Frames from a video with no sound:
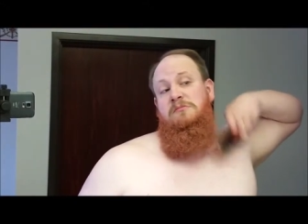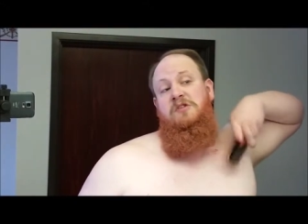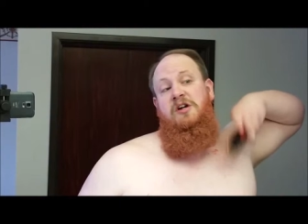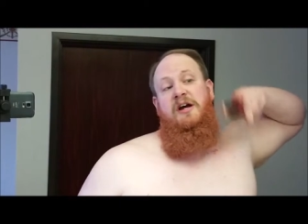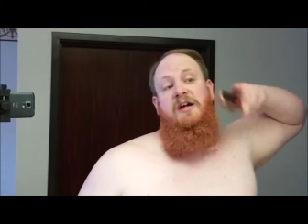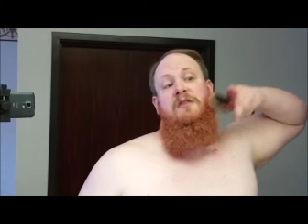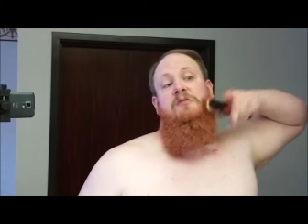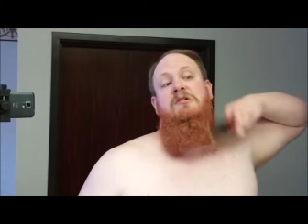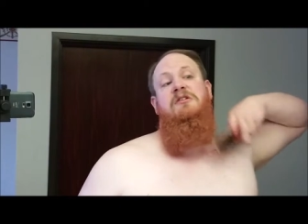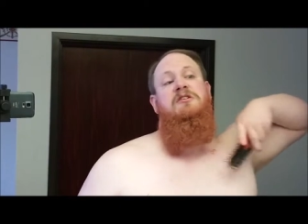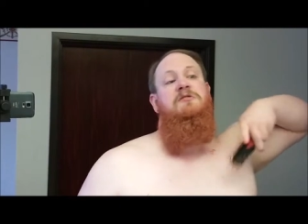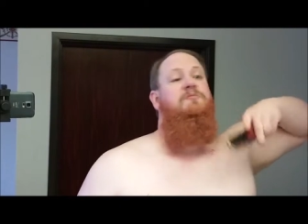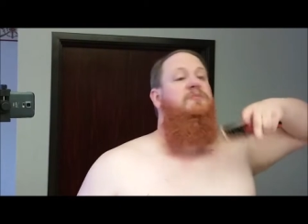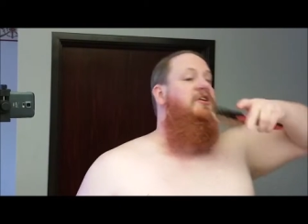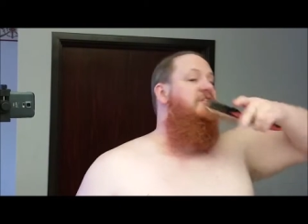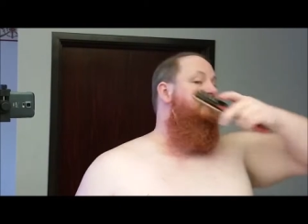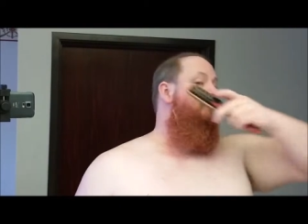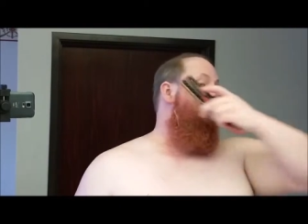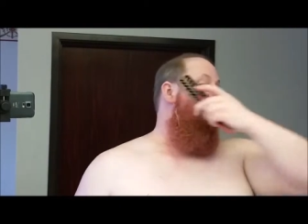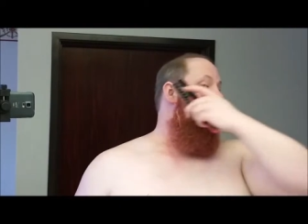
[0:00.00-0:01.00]
Right, we just
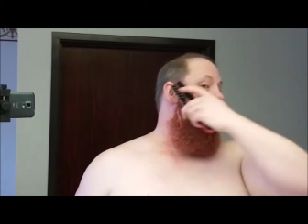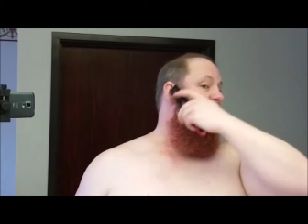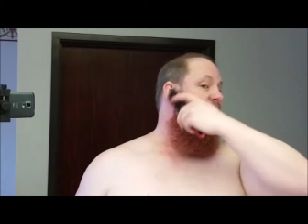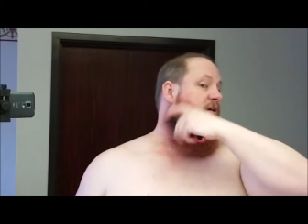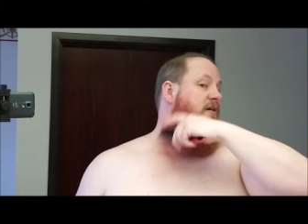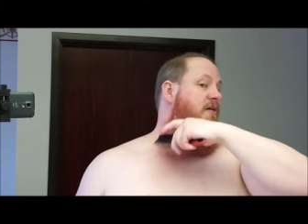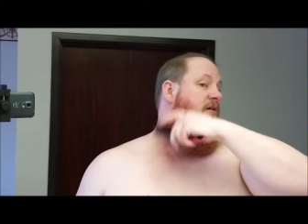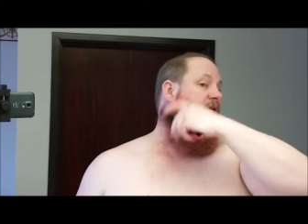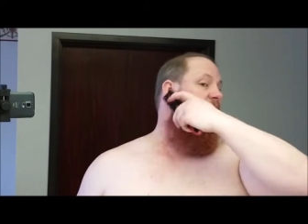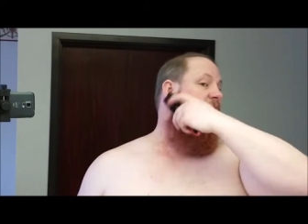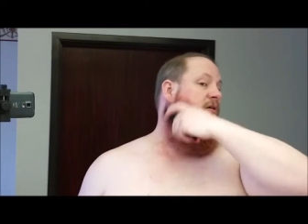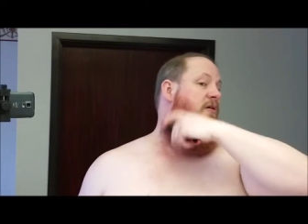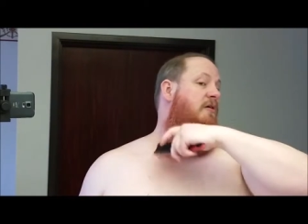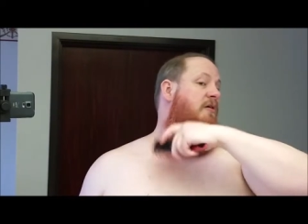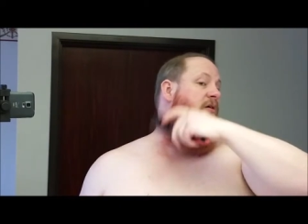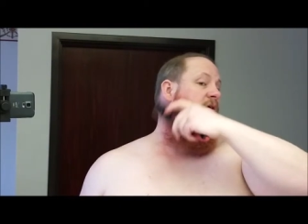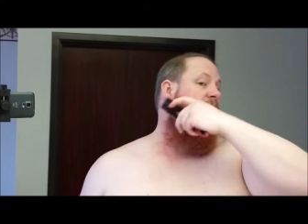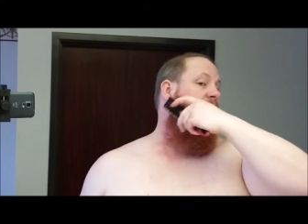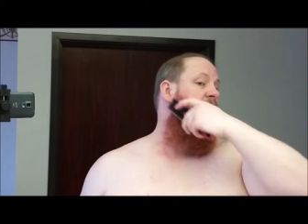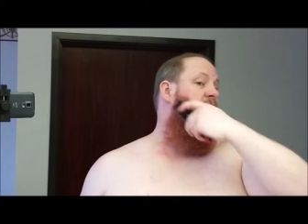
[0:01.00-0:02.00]
brush that in,
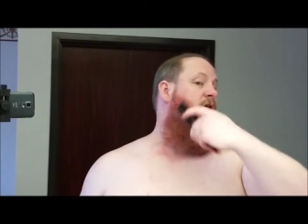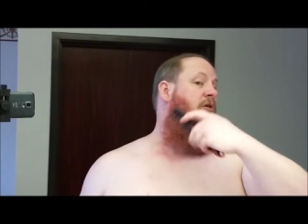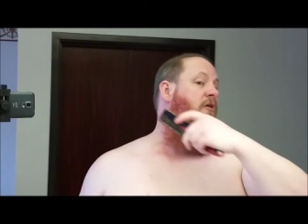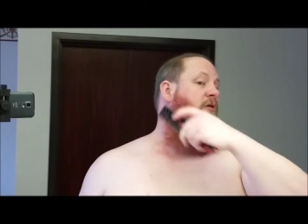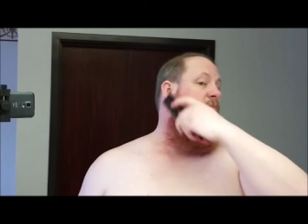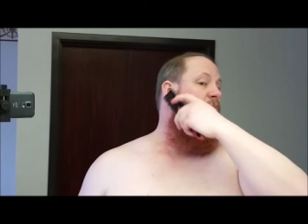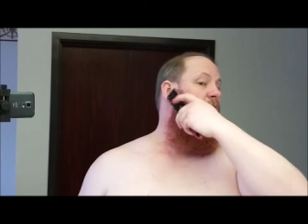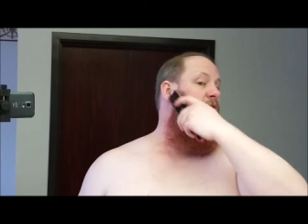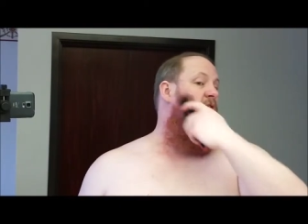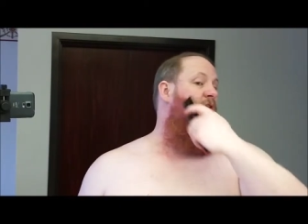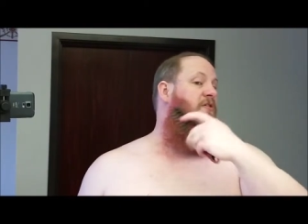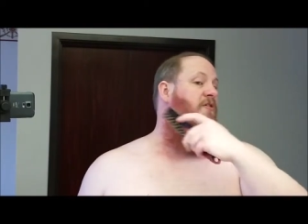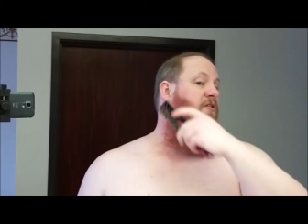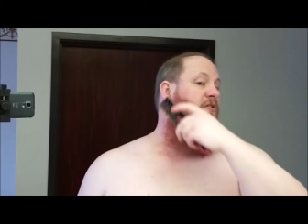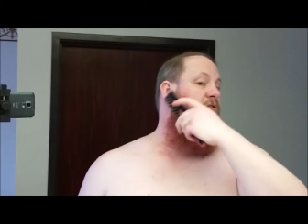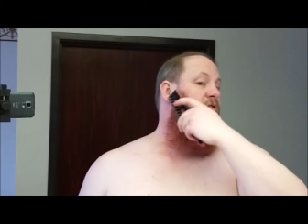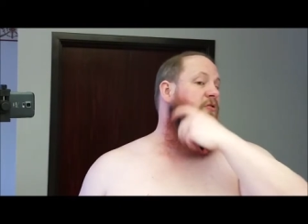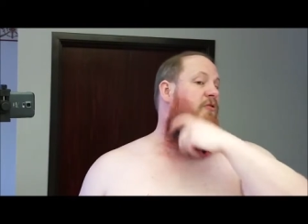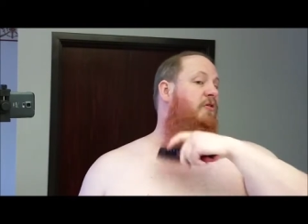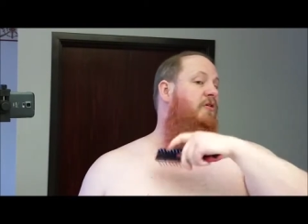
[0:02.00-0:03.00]
pull it
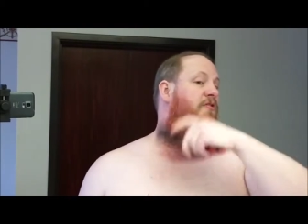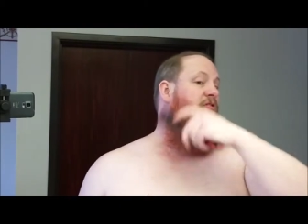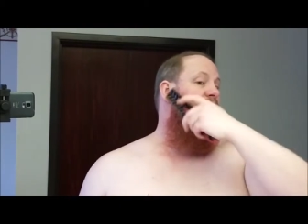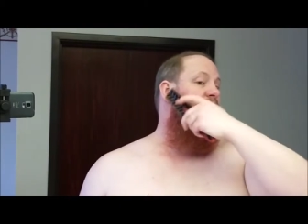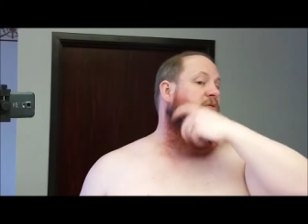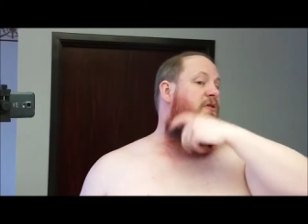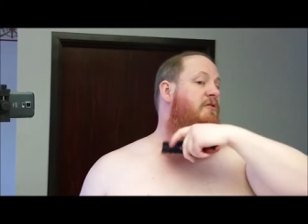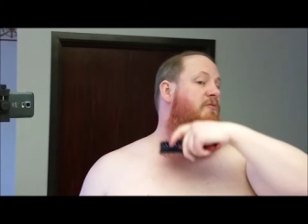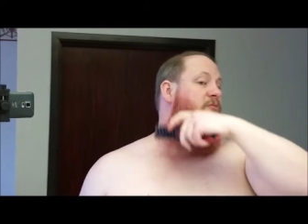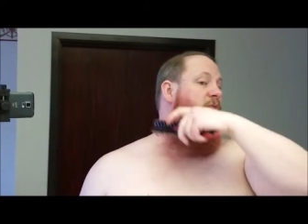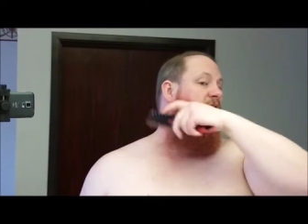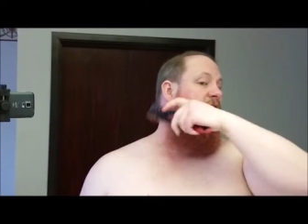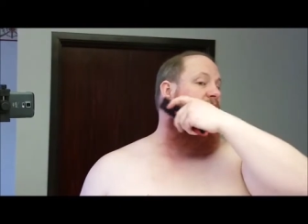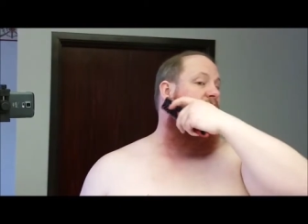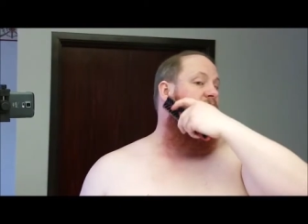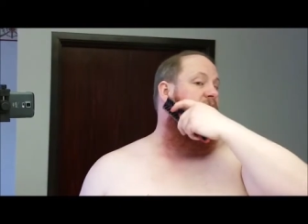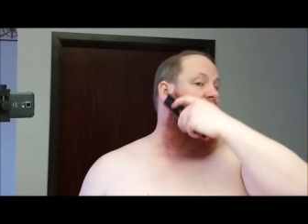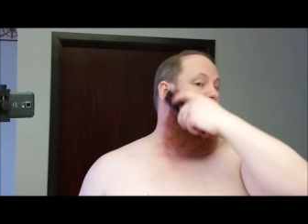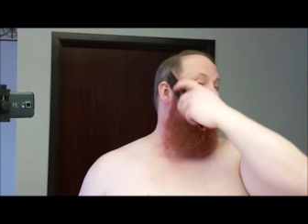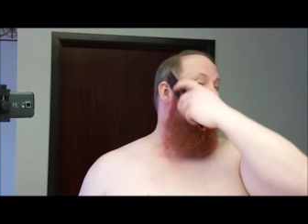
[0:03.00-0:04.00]
across. We
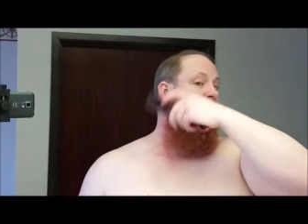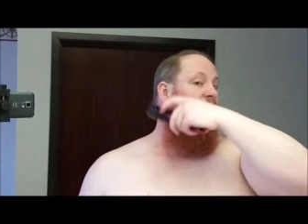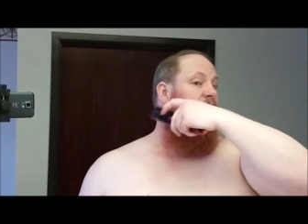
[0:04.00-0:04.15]
want to